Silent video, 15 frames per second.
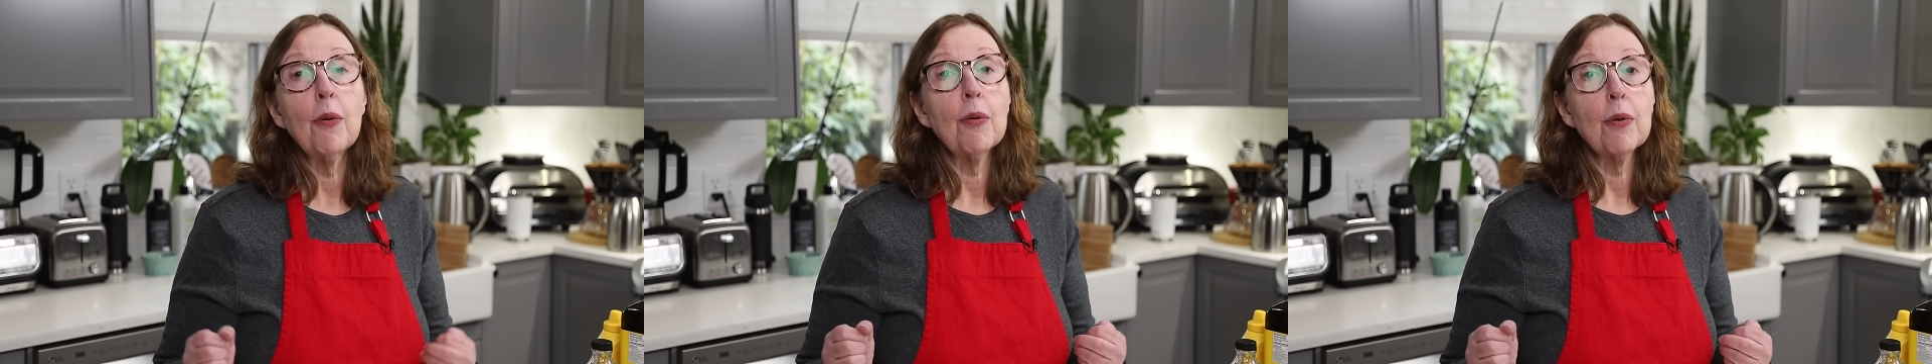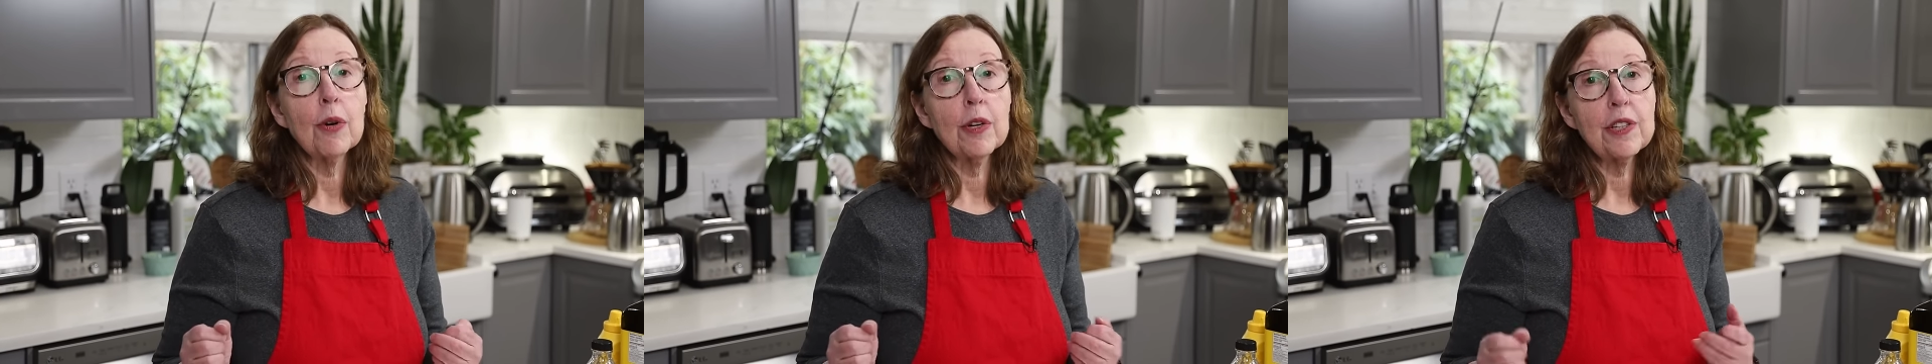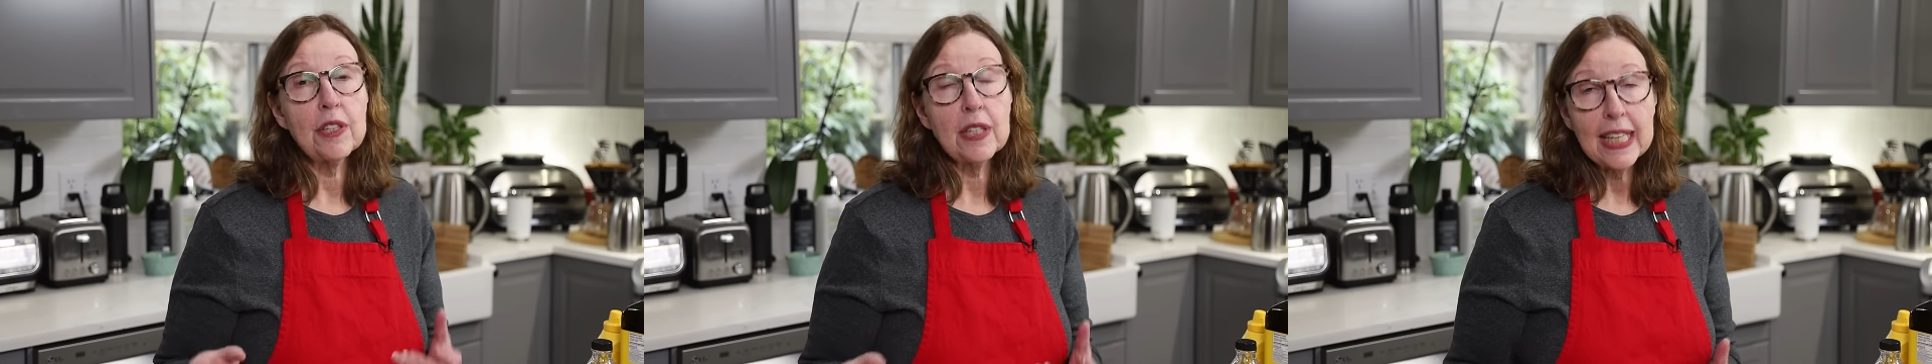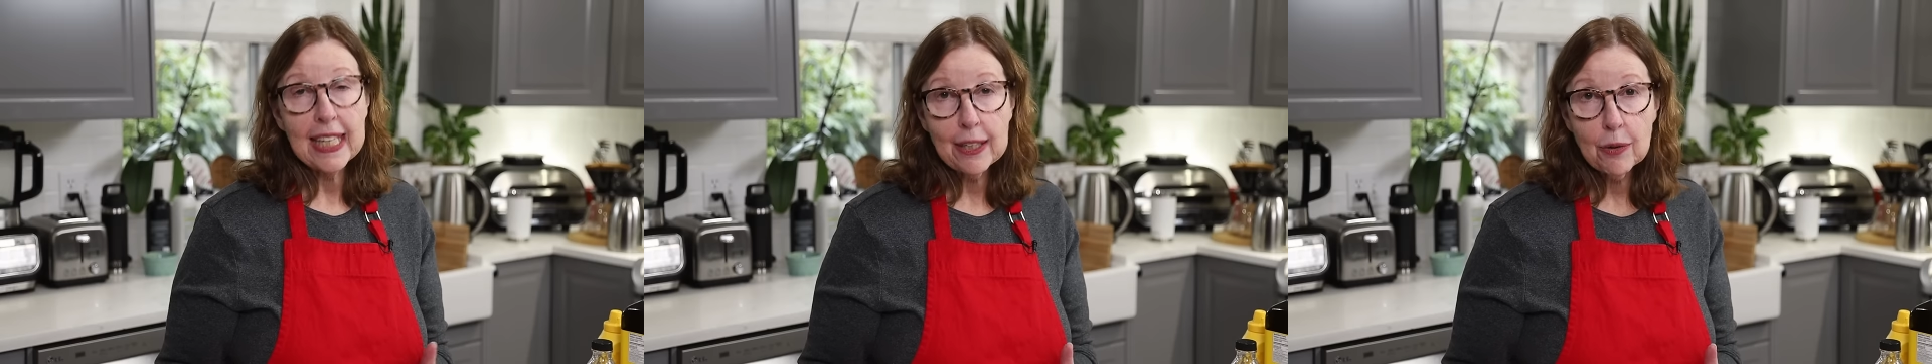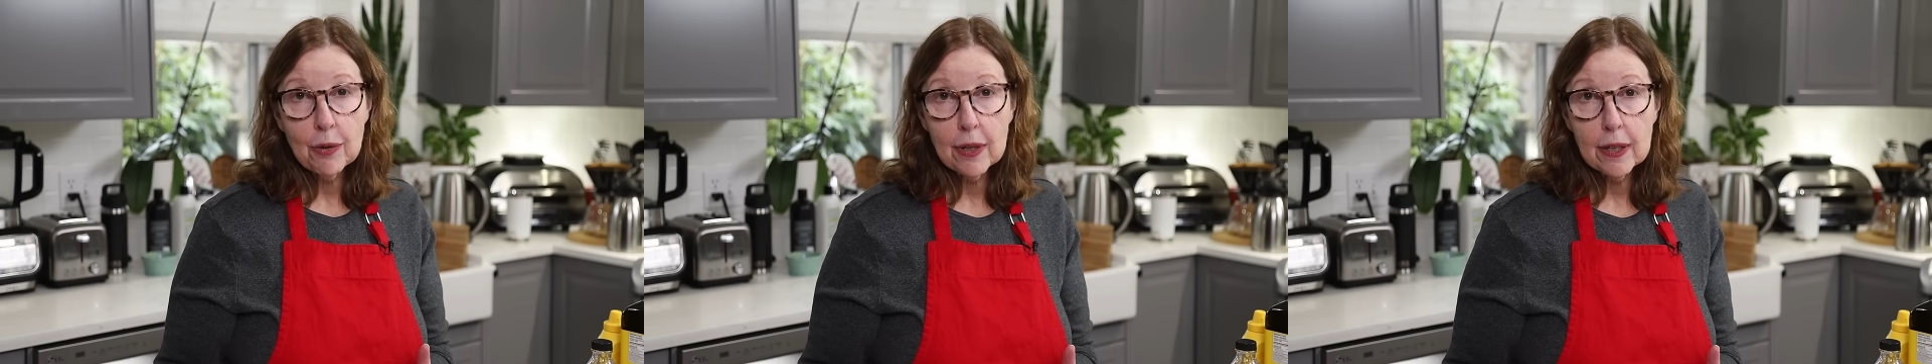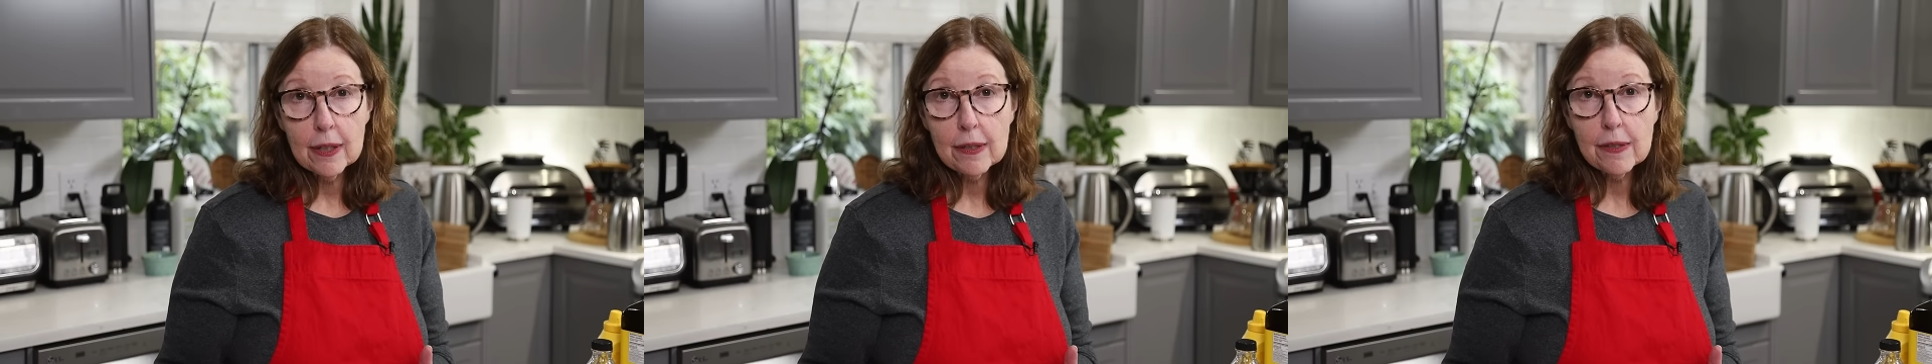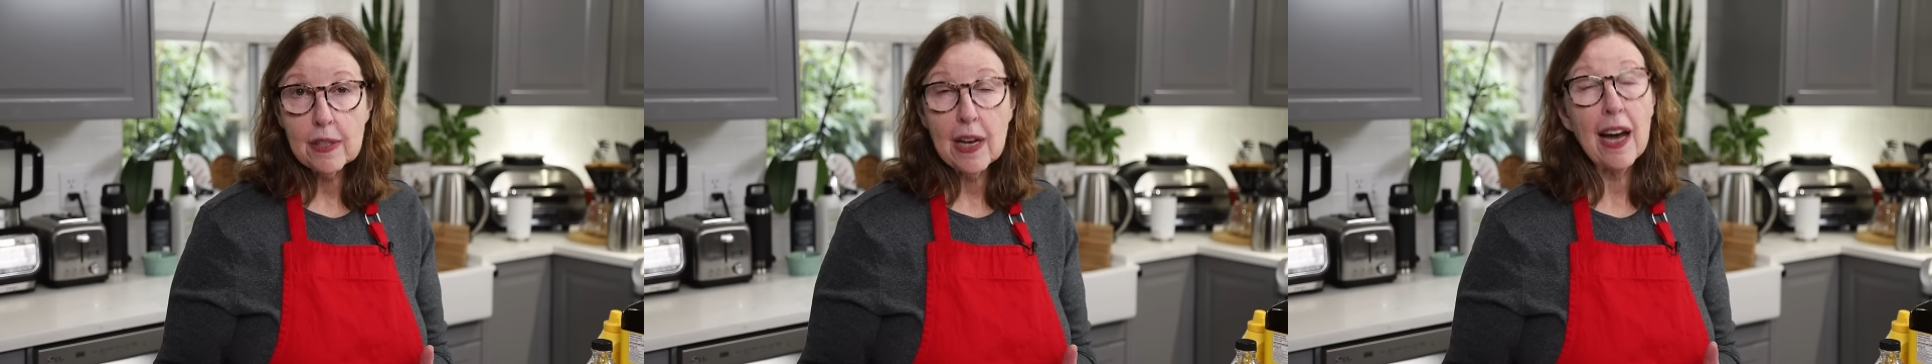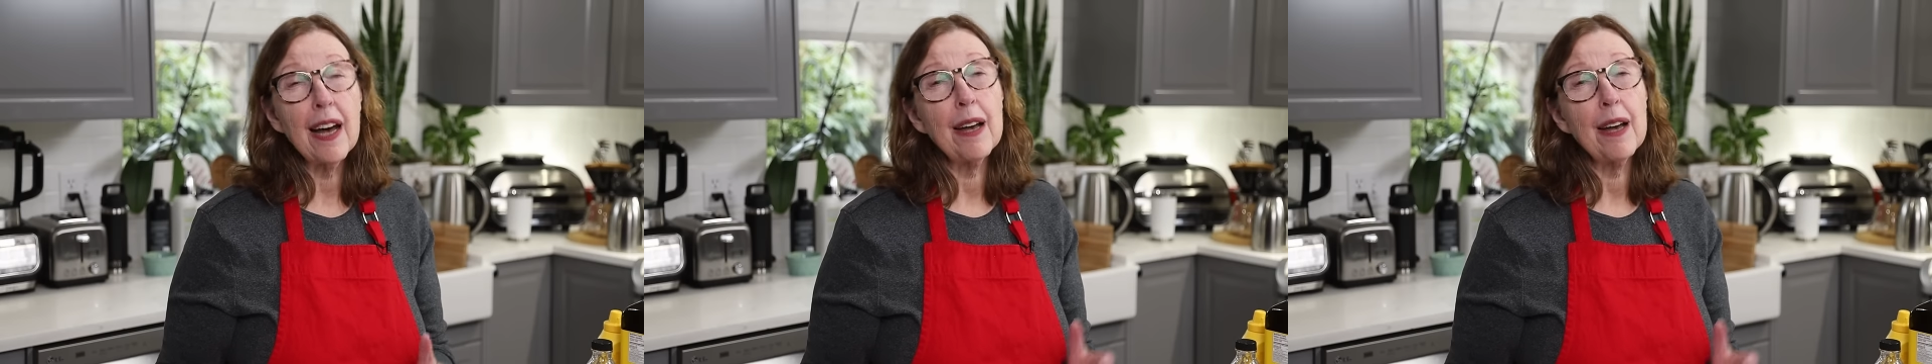or seed oils,